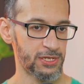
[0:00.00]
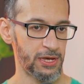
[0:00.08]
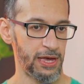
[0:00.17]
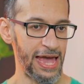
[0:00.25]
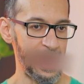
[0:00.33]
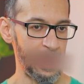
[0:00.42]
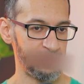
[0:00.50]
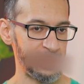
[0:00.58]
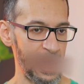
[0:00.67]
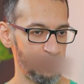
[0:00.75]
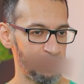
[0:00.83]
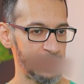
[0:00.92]
the
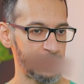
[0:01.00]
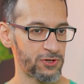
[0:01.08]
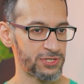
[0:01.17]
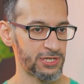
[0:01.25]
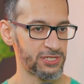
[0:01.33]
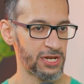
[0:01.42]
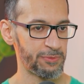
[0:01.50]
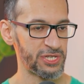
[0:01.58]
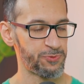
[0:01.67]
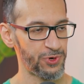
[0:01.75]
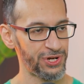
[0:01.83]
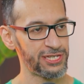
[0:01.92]
ecosystem is
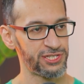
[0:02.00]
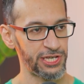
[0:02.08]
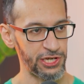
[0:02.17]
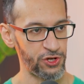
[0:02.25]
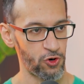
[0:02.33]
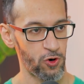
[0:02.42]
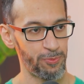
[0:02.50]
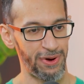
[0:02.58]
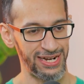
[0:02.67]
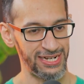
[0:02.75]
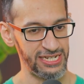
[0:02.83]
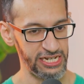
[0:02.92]
pretty secure
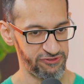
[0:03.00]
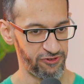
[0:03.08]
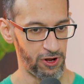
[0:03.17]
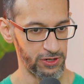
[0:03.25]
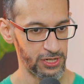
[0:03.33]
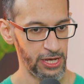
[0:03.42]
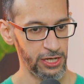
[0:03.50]
by default.